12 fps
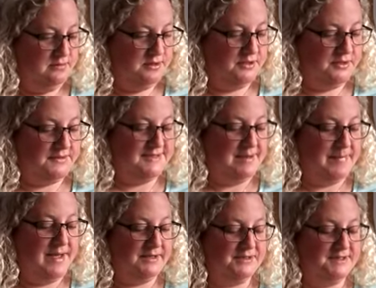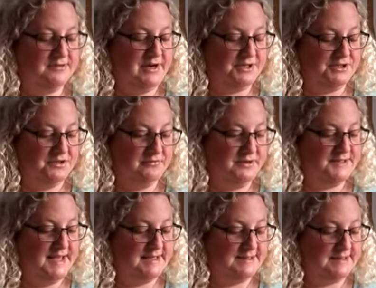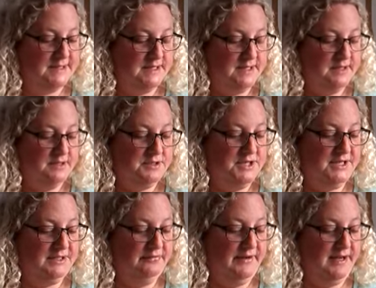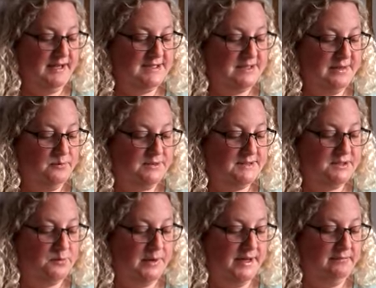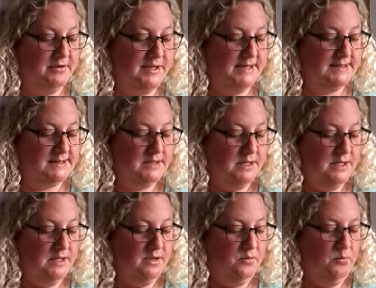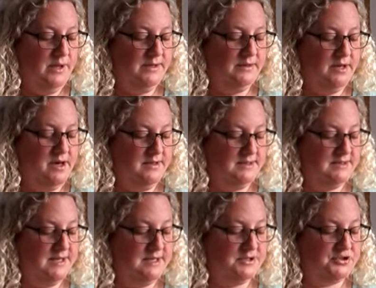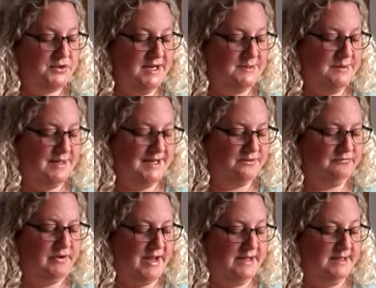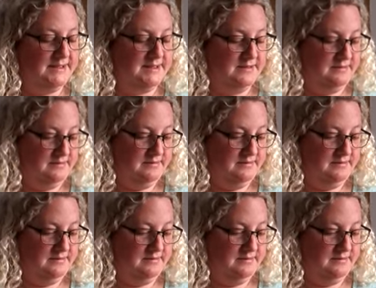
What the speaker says: Coco sat back and scratched her rosettes. She had the feeling something wasn't quite right. "One can't think straight with that racket."